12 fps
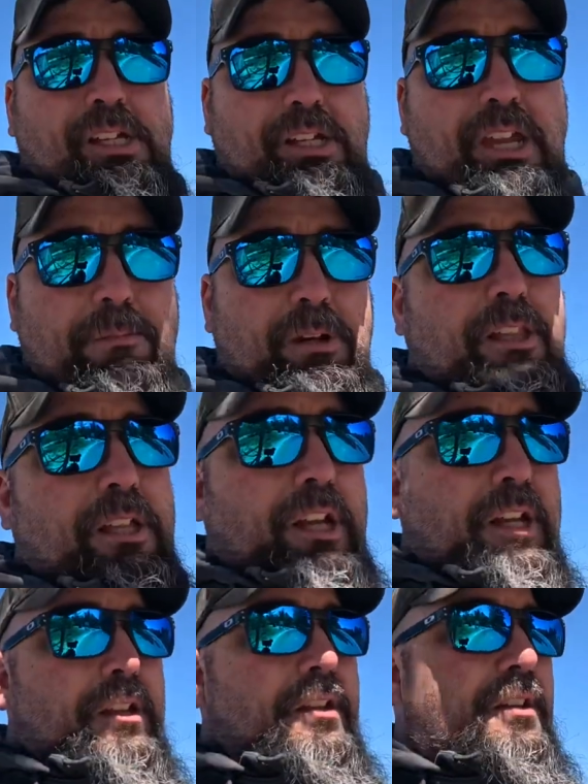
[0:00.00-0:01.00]
keep it
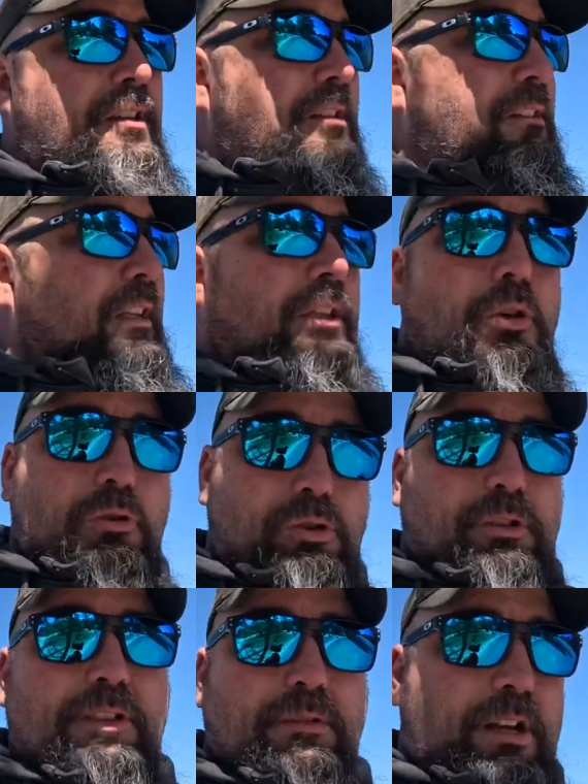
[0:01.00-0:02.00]
clean. The
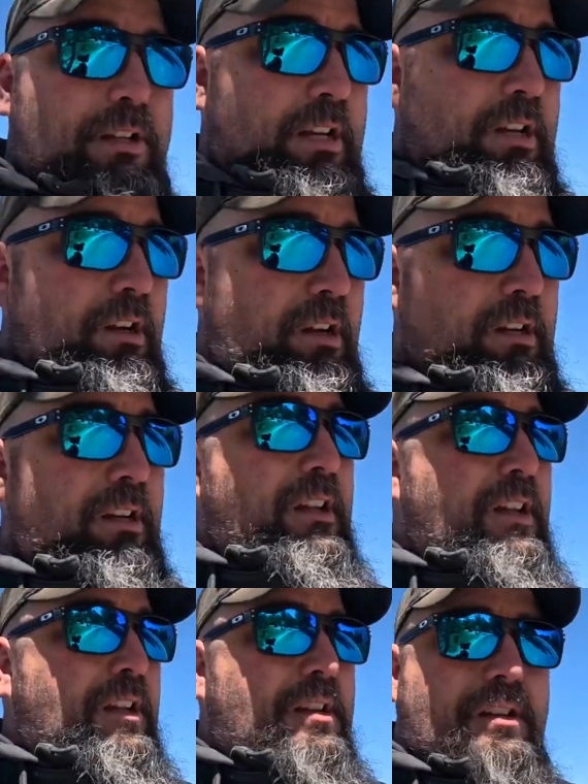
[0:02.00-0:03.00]
locals around here
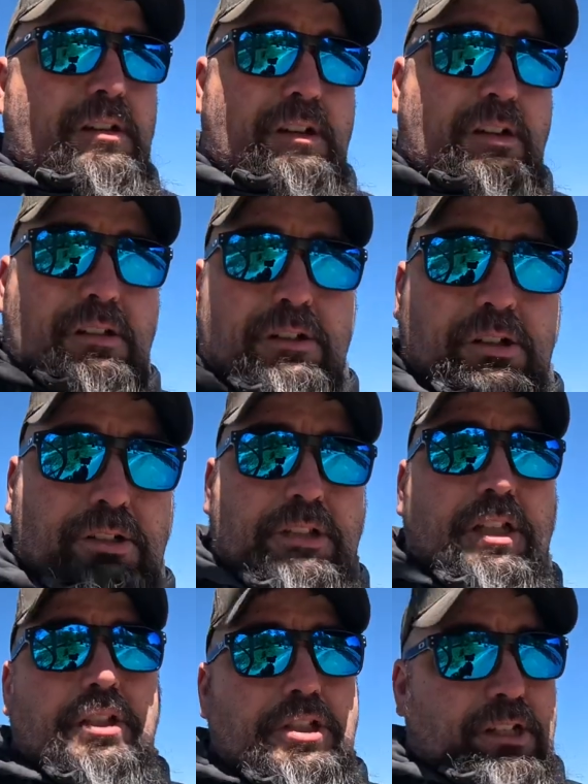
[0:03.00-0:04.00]
are
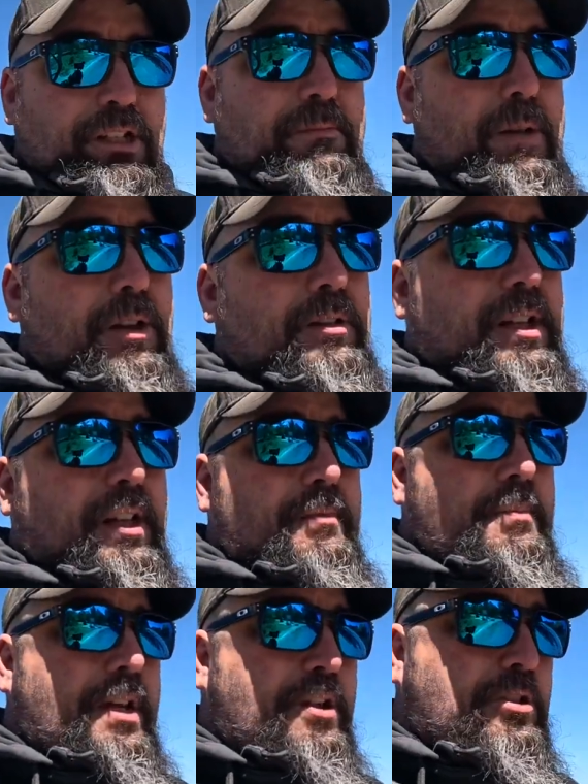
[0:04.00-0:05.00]
diligent about
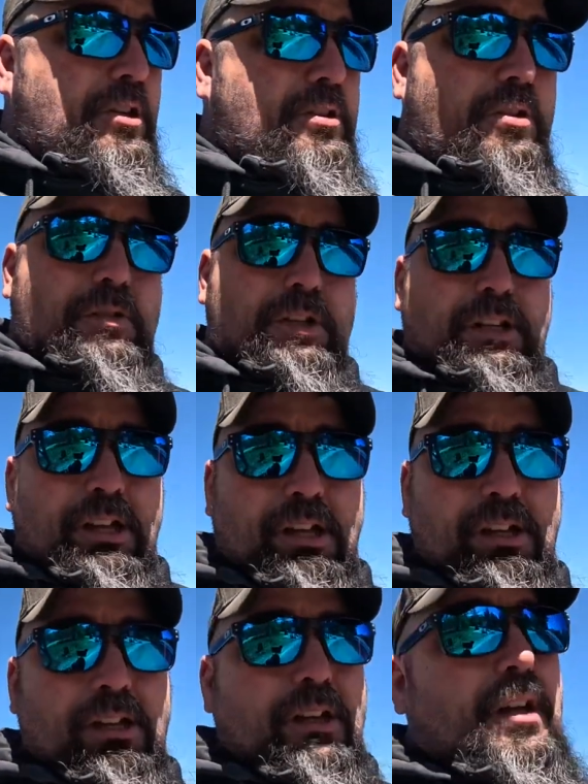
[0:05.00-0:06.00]
making sure no one
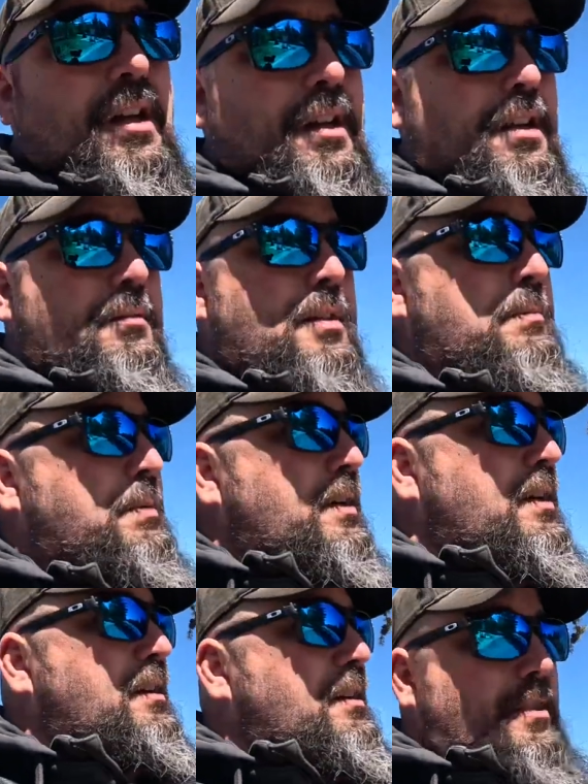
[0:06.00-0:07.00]
comes up
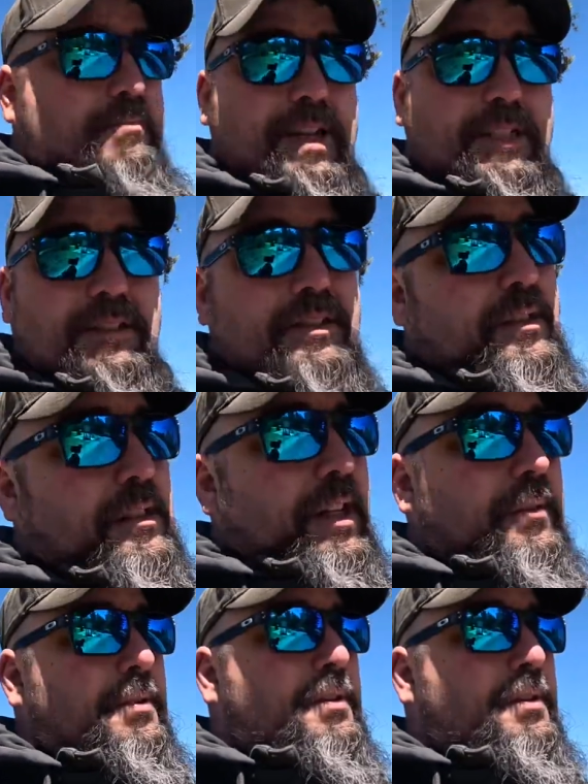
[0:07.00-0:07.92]
here and messes us up.